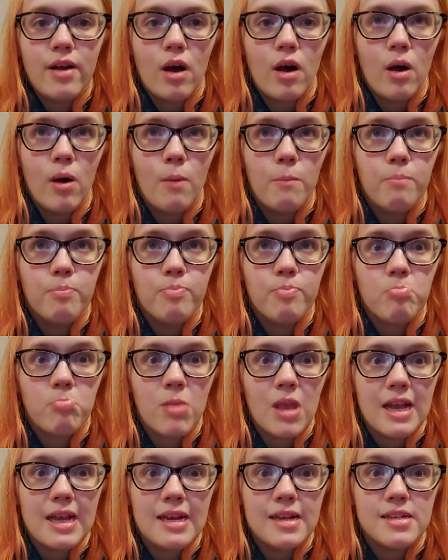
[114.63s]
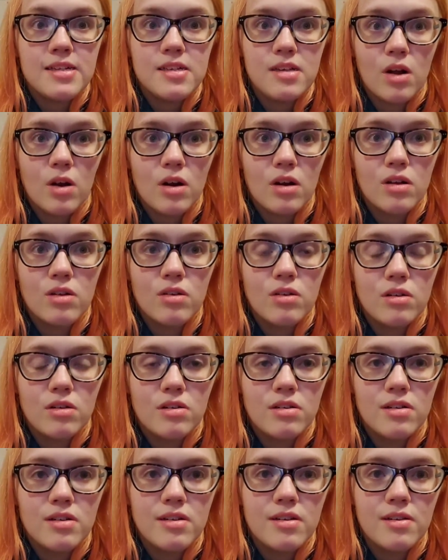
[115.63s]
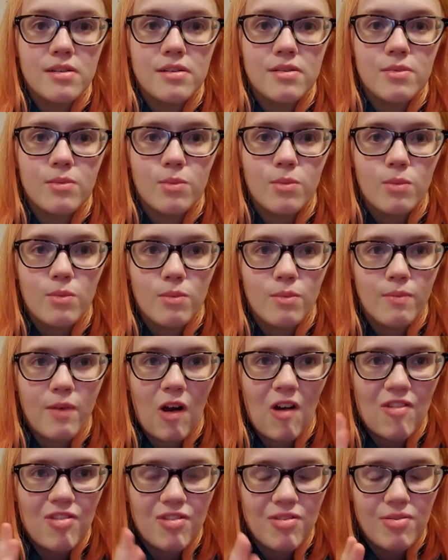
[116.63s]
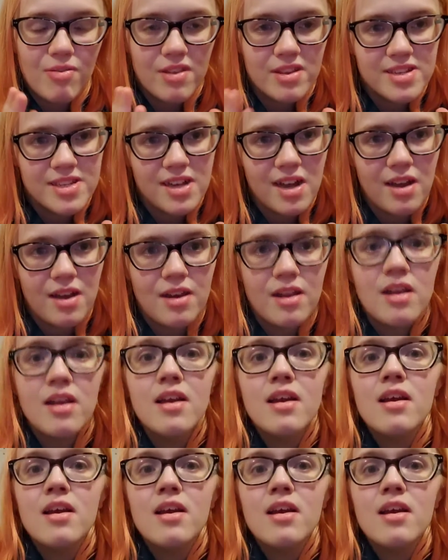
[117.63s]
It is an article on The Sun.